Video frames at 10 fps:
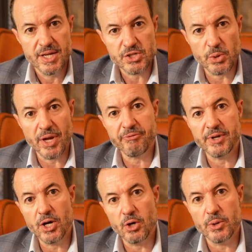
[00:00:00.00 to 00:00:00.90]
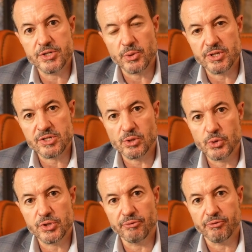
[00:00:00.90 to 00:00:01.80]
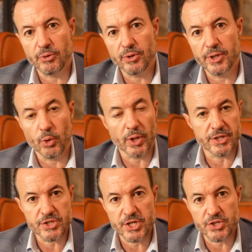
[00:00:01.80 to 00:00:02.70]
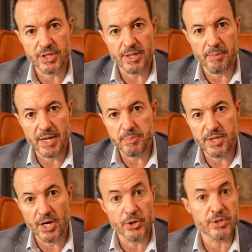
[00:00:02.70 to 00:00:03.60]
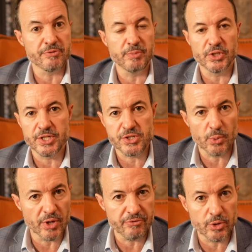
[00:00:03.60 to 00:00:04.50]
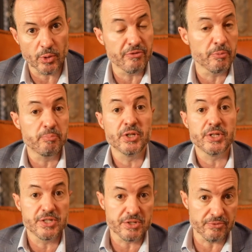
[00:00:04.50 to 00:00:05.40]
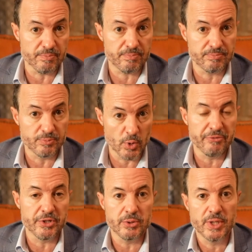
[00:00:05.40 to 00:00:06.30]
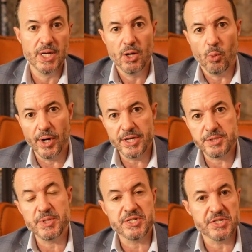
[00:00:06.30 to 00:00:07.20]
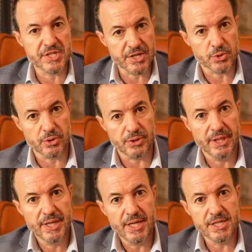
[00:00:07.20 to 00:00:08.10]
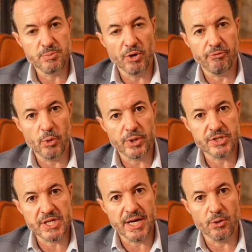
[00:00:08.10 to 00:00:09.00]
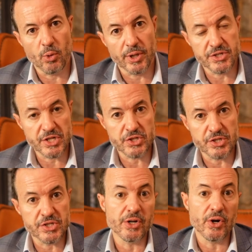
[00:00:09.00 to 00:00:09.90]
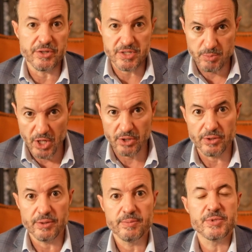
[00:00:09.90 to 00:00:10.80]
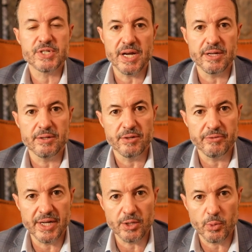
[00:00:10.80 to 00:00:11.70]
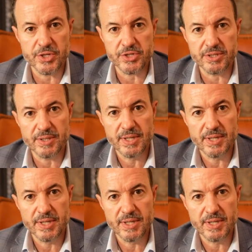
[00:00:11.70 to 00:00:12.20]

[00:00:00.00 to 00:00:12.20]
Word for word: So F&O is sort of the solution for an organization that might be hundreds of millions in revenue or even billions in revenue, whereas Business Central is more focused on organizations that are on the smaller side of that equation.